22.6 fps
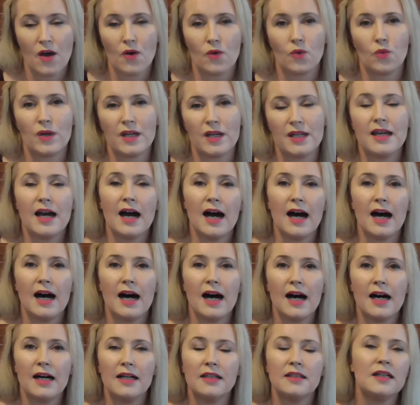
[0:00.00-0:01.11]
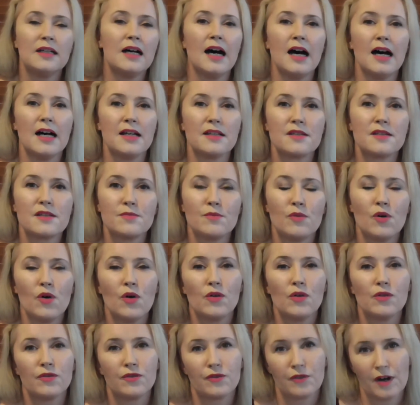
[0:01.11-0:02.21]
We are a
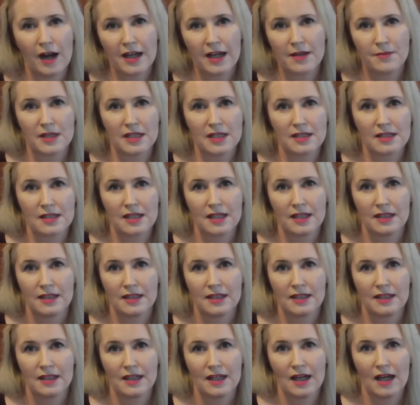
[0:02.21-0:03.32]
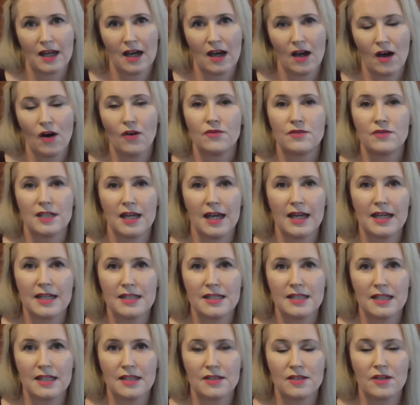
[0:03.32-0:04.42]
small fragment of
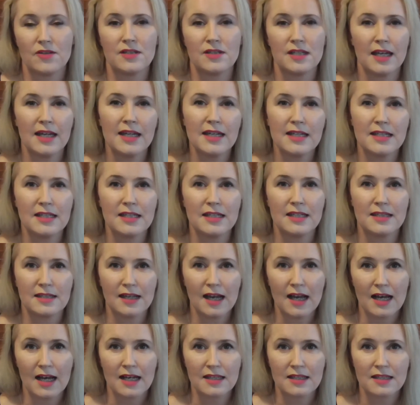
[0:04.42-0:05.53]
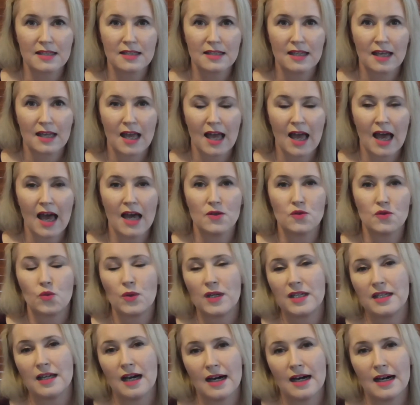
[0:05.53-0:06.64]
deity. So deity is us, and
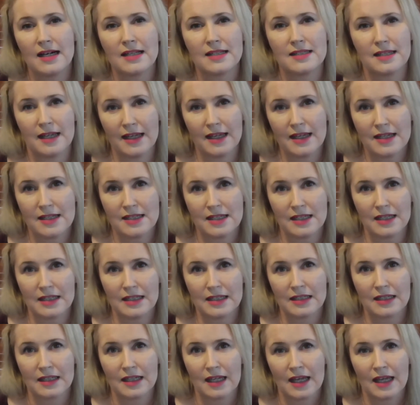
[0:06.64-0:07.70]
we are deity.